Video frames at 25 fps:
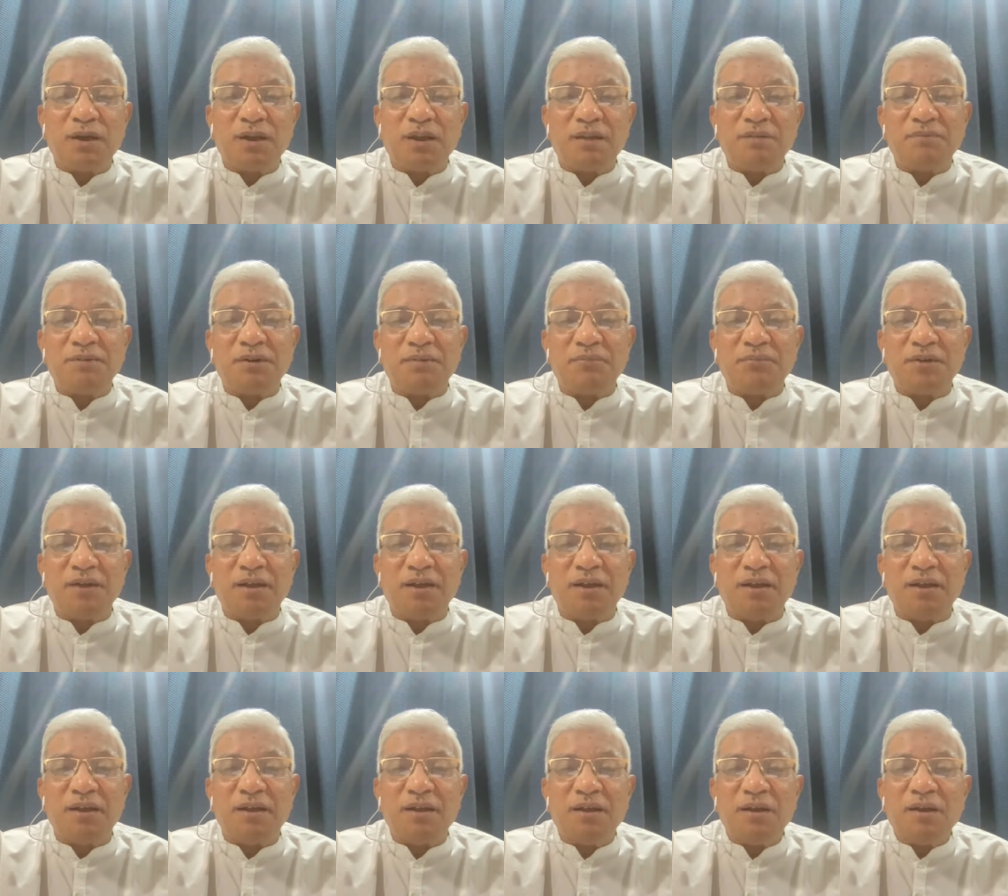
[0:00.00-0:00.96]
a level
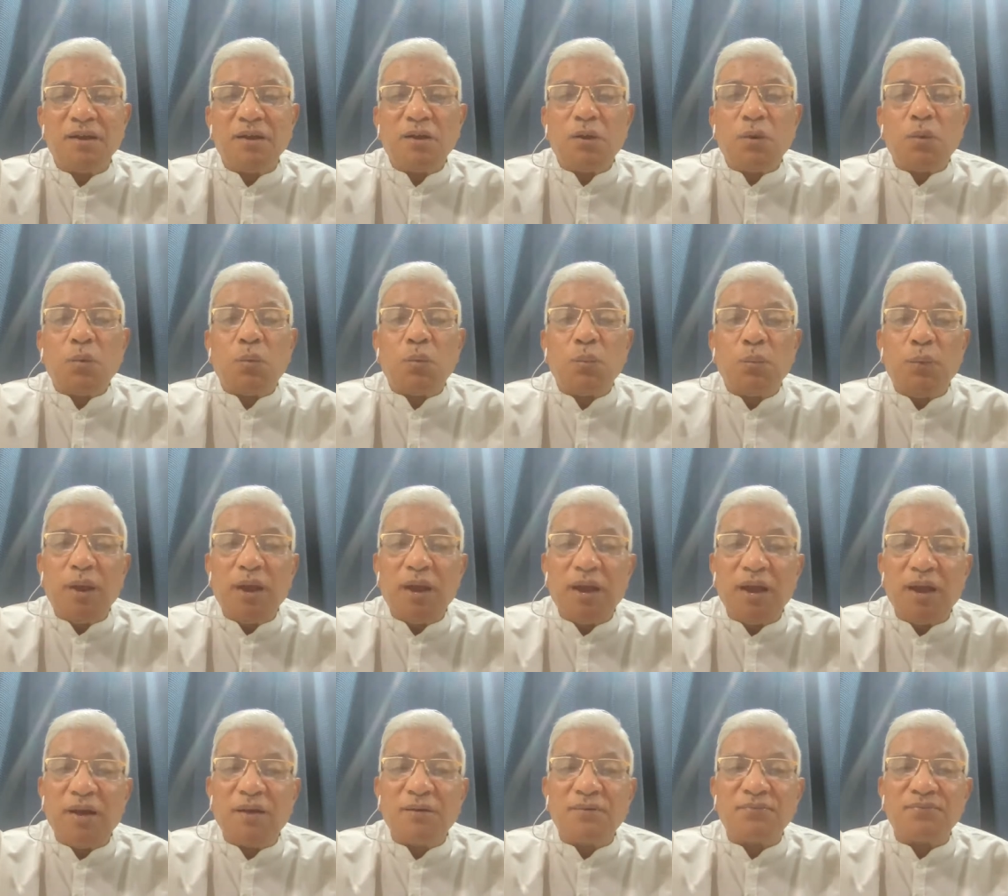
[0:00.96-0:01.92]
where we
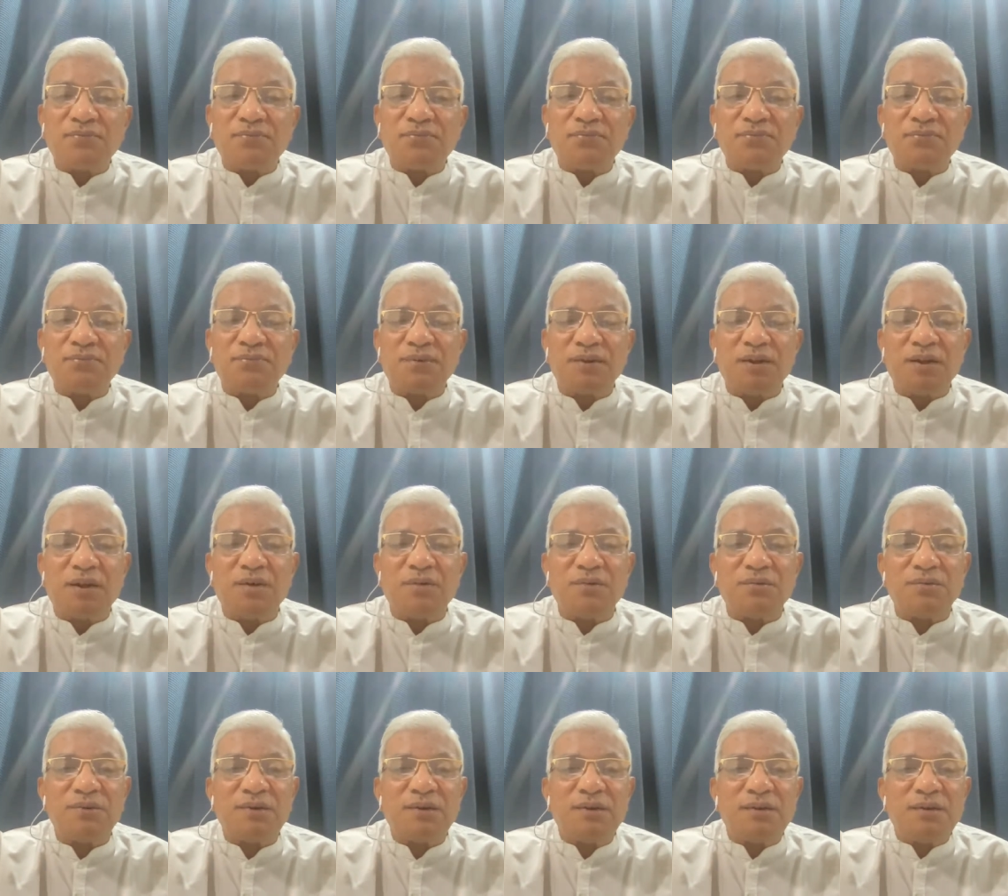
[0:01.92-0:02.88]
have
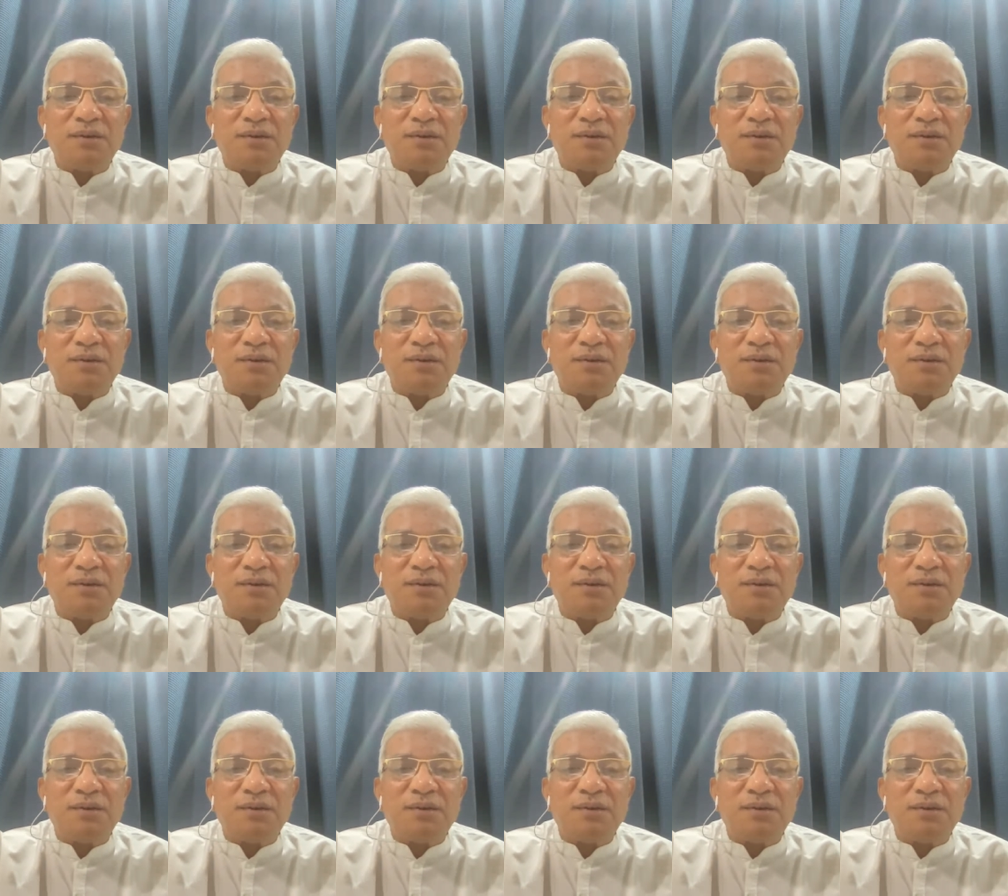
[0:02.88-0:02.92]
now